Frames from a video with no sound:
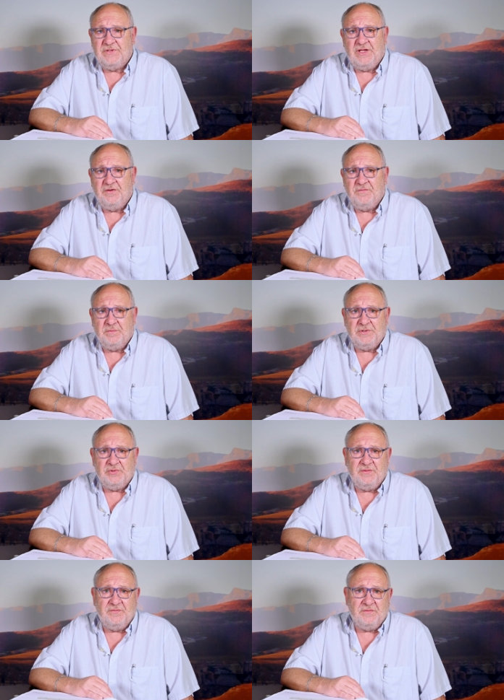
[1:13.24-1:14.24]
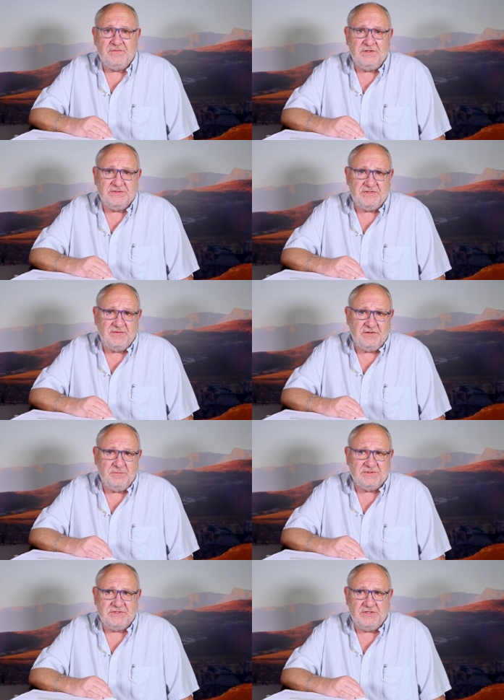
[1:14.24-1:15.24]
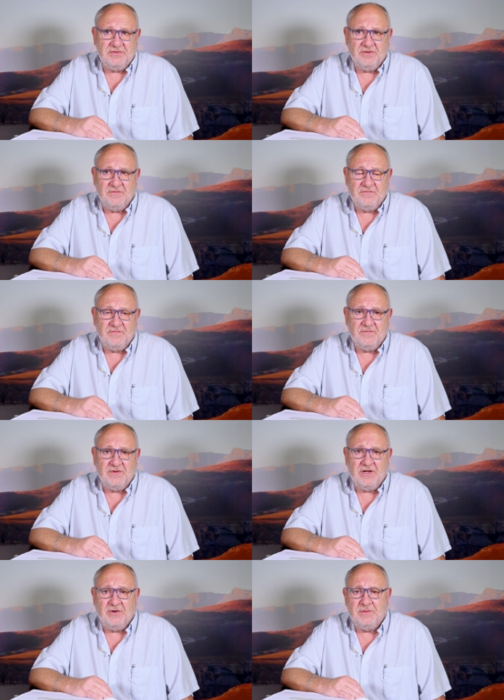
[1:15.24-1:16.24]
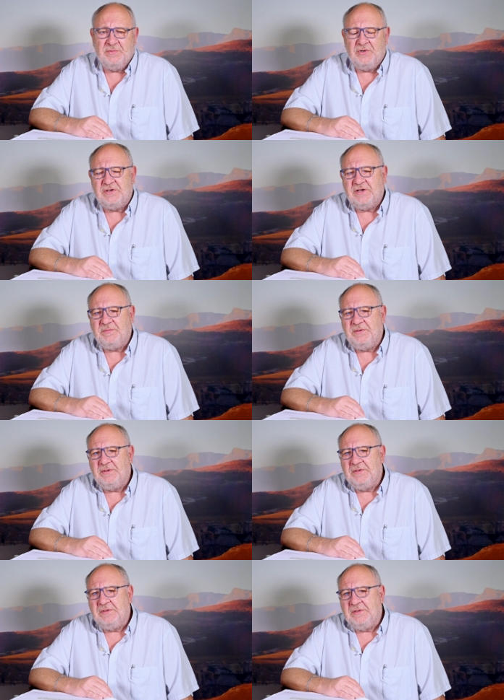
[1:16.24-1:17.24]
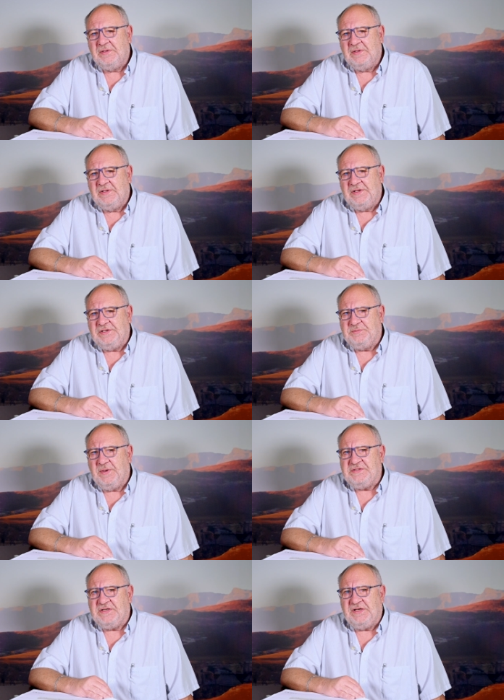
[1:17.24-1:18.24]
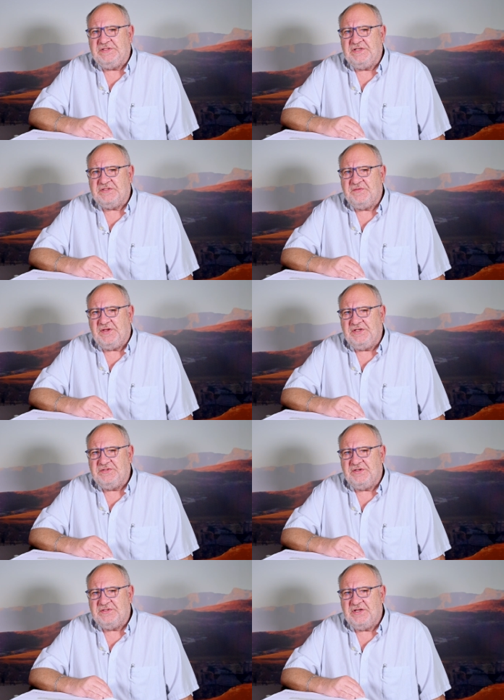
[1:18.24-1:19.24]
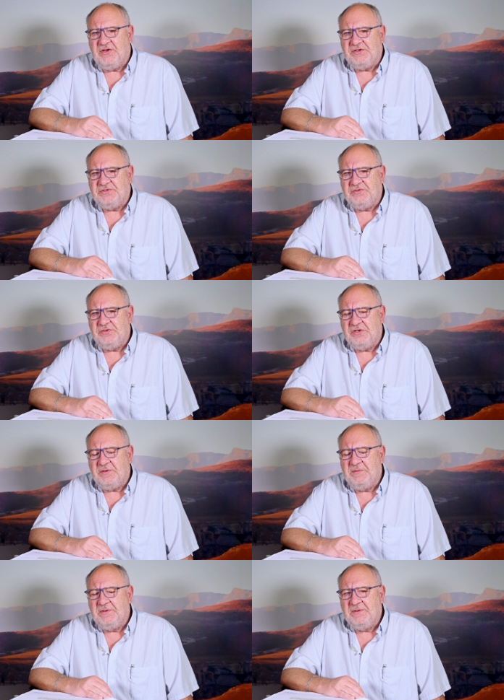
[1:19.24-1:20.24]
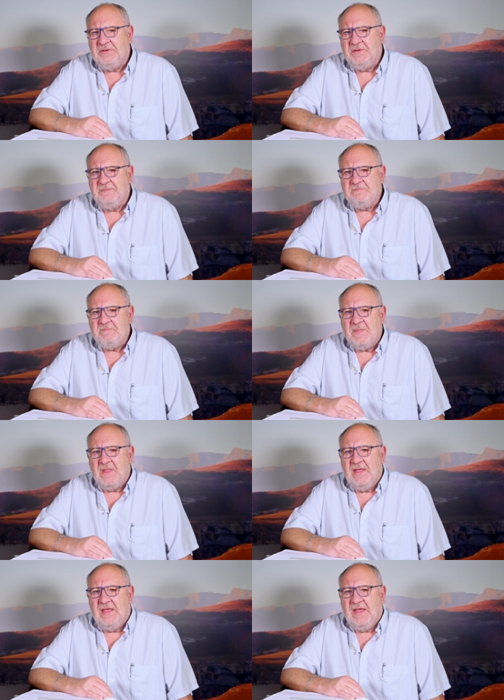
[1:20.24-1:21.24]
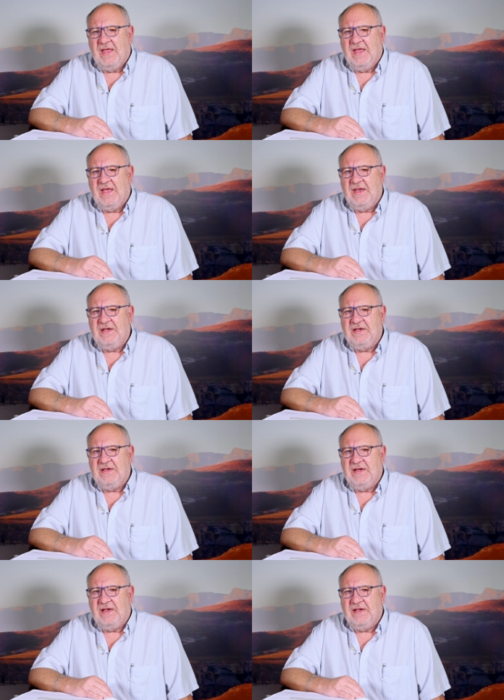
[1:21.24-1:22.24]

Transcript: anything between 50 and 70% of our Mohair clip. It's basically just the kit that is going to Europe. And